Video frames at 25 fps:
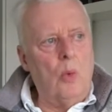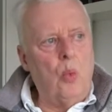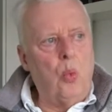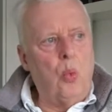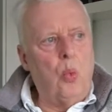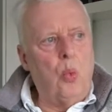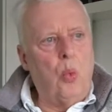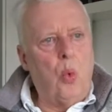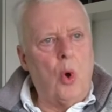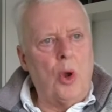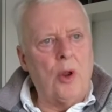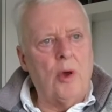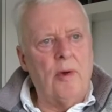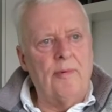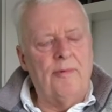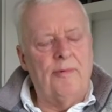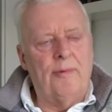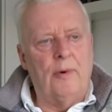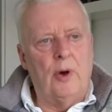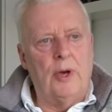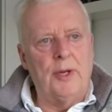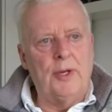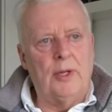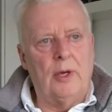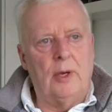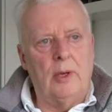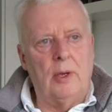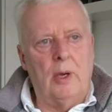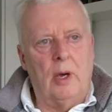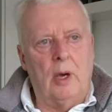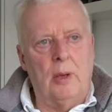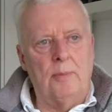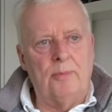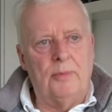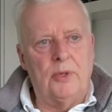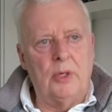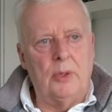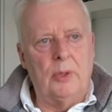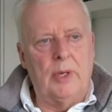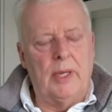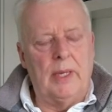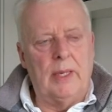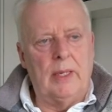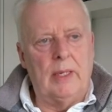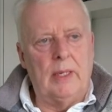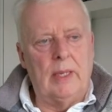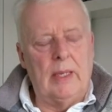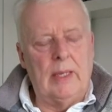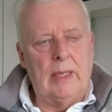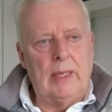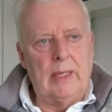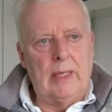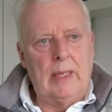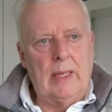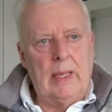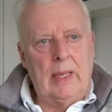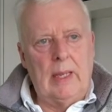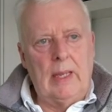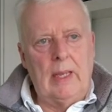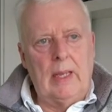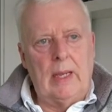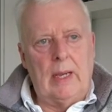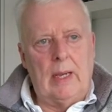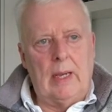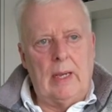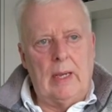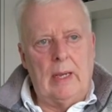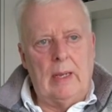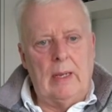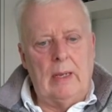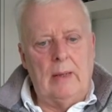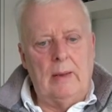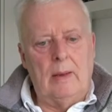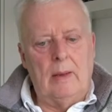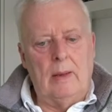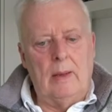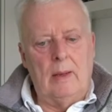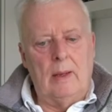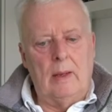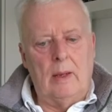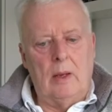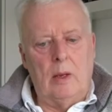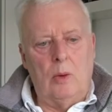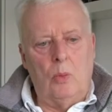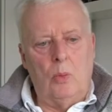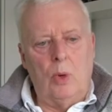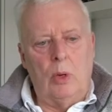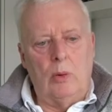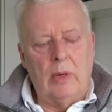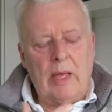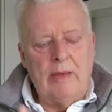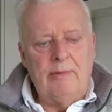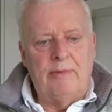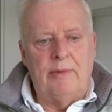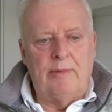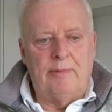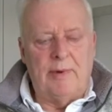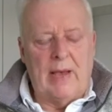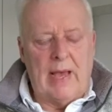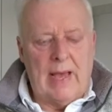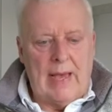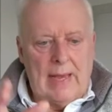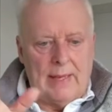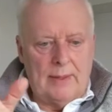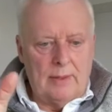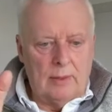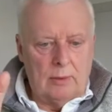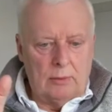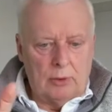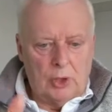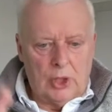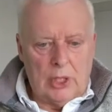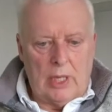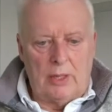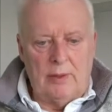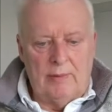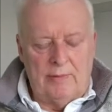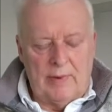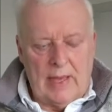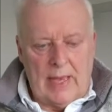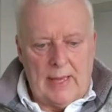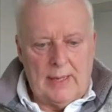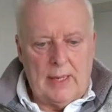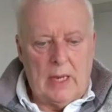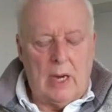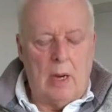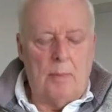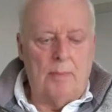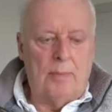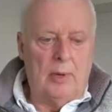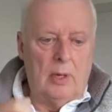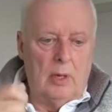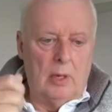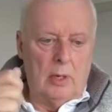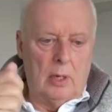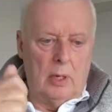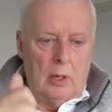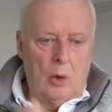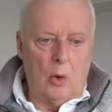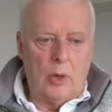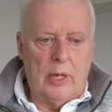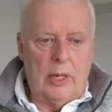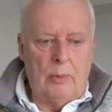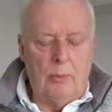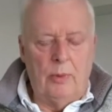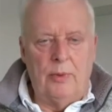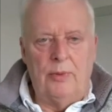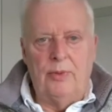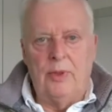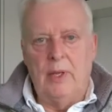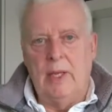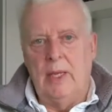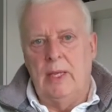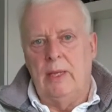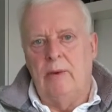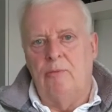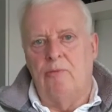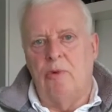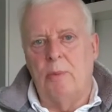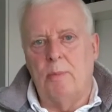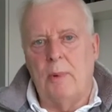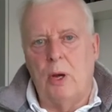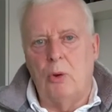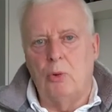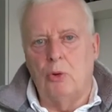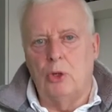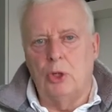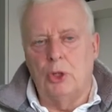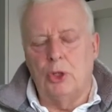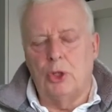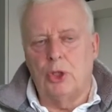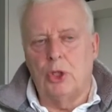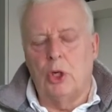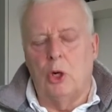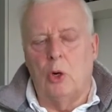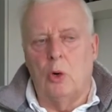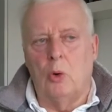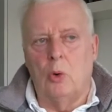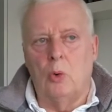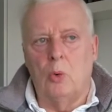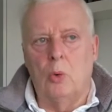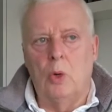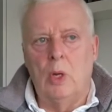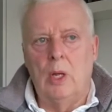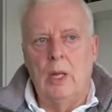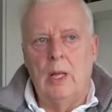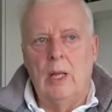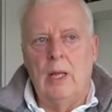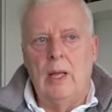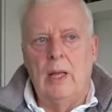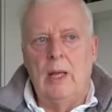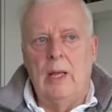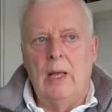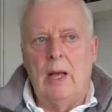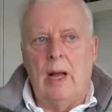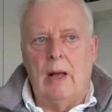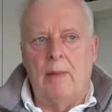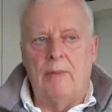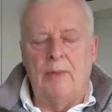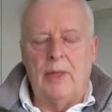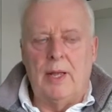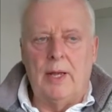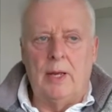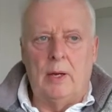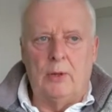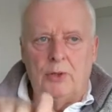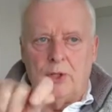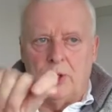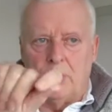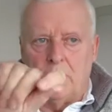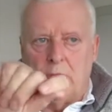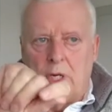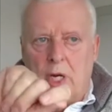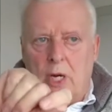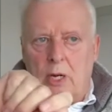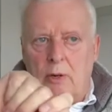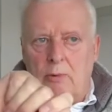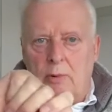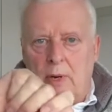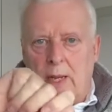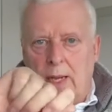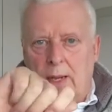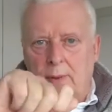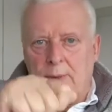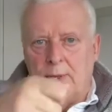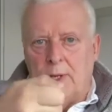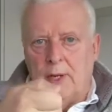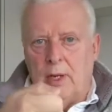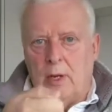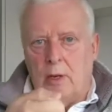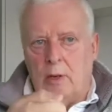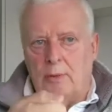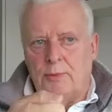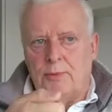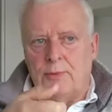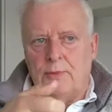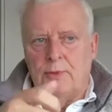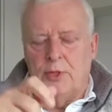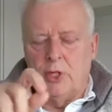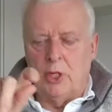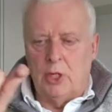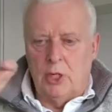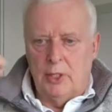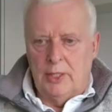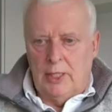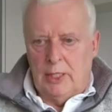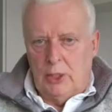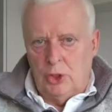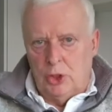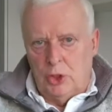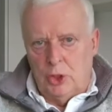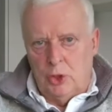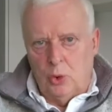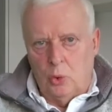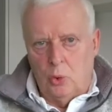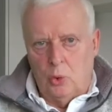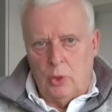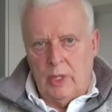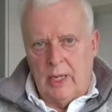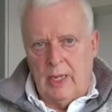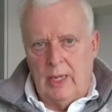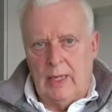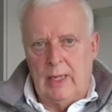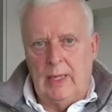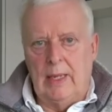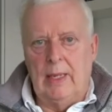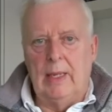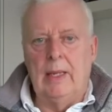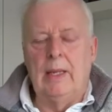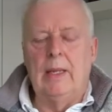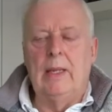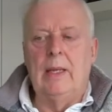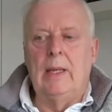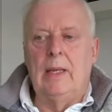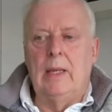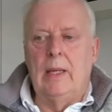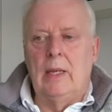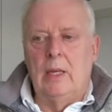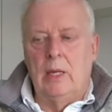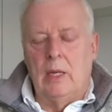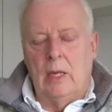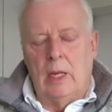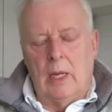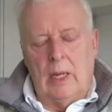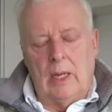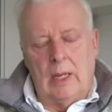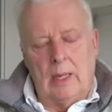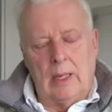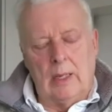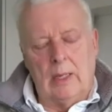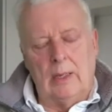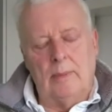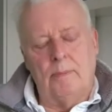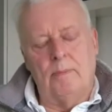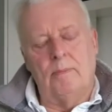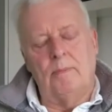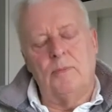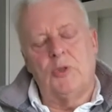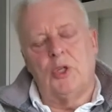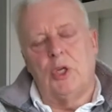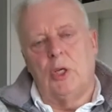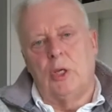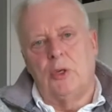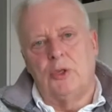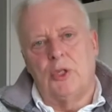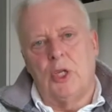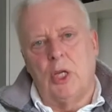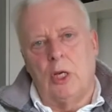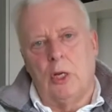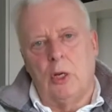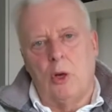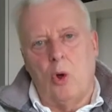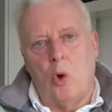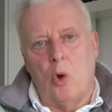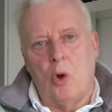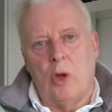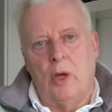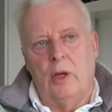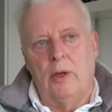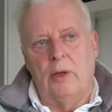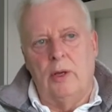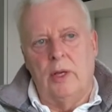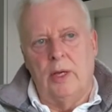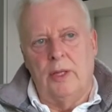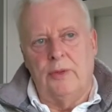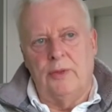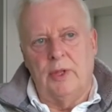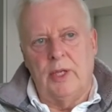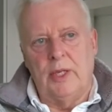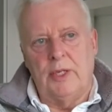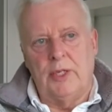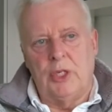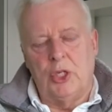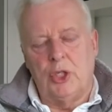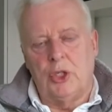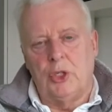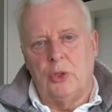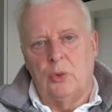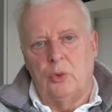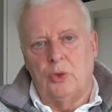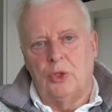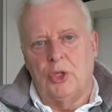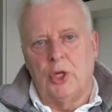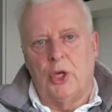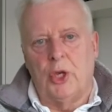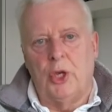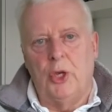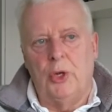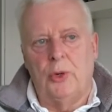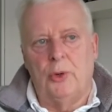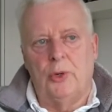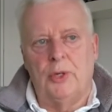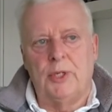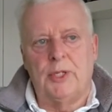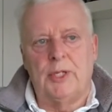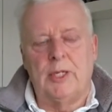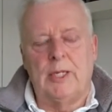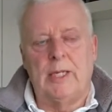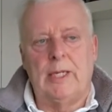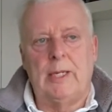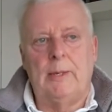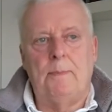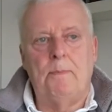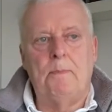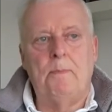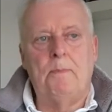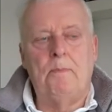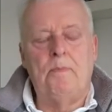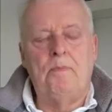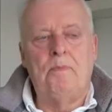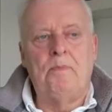what I find I'm doing, we'll leave the van, shut the van up, lock it with the remote control, and then I'll just go around and I'll turn each door key to lock the additional security.